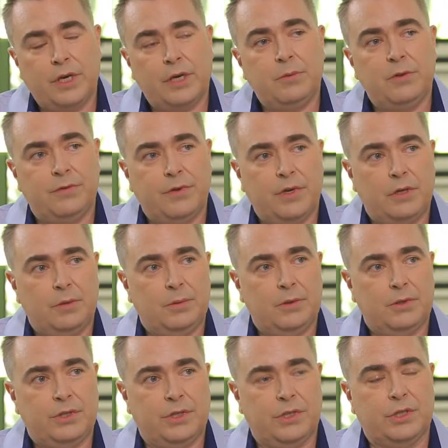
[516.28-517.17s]
game
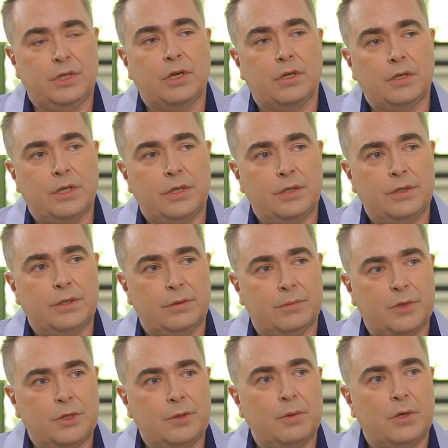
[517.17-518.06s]
developers to start getting
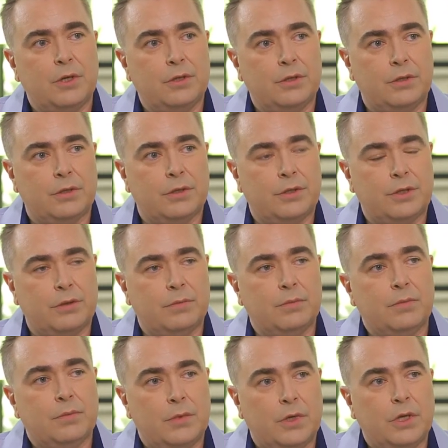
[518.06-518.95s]
some exposure
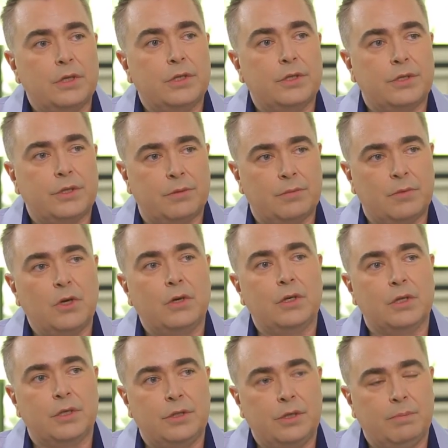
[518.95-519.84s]
and learning some
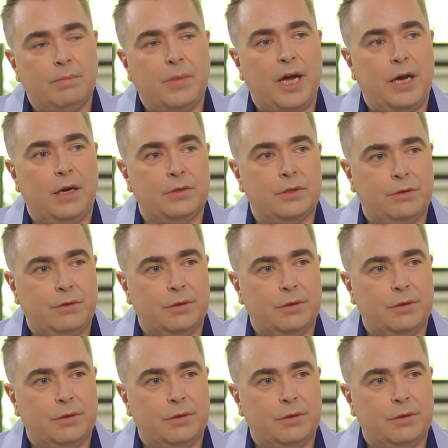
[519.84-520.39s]
knowledge about